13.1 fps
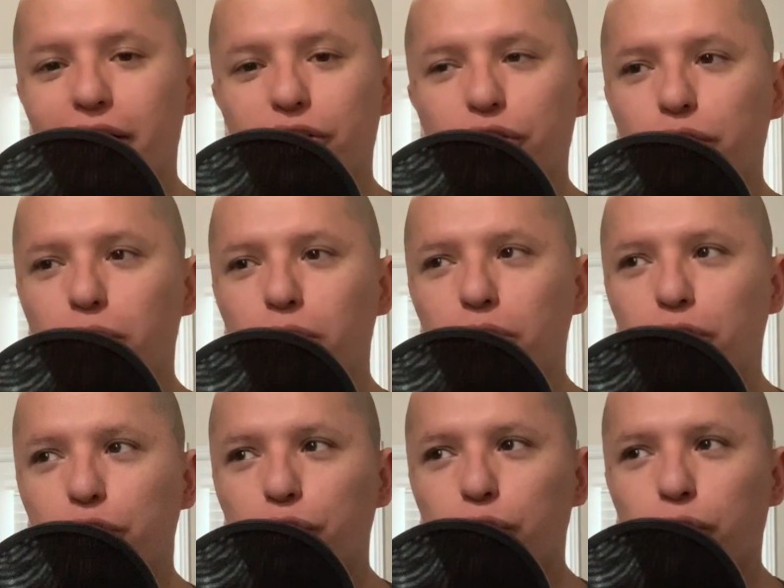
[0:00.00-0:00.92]
you don't
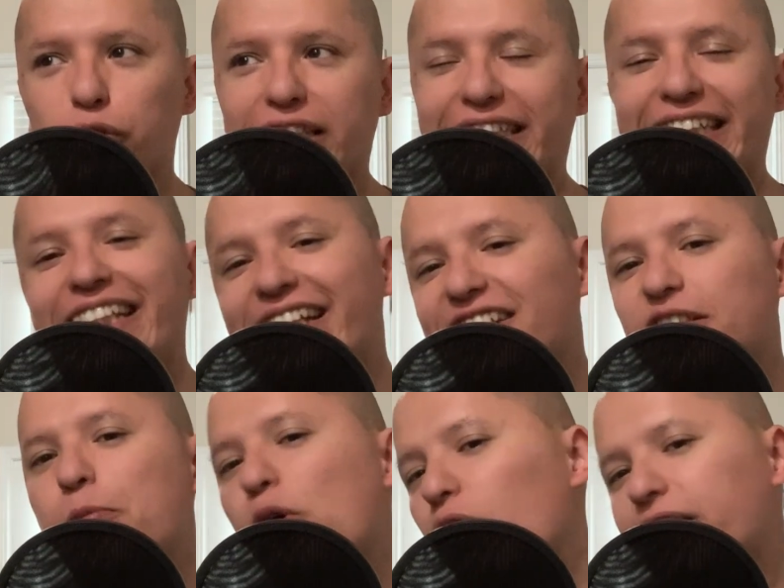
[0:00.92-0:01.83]
you don't see the
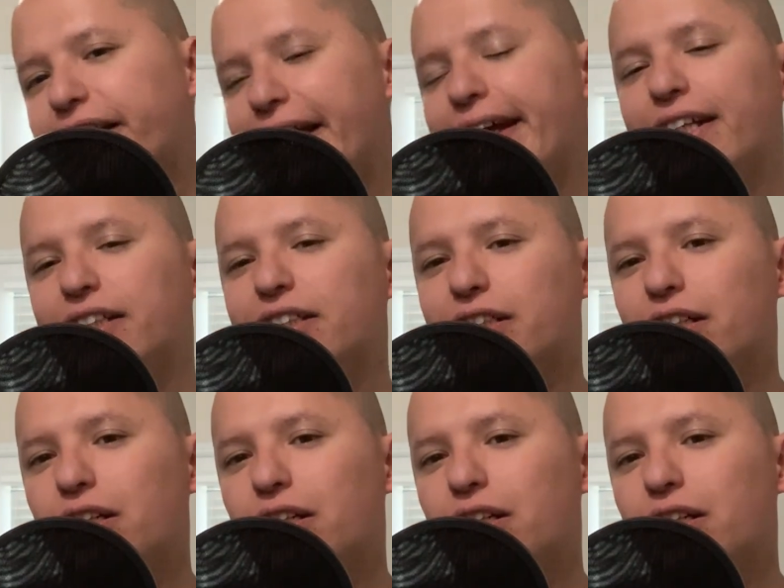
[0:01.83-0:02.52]
small things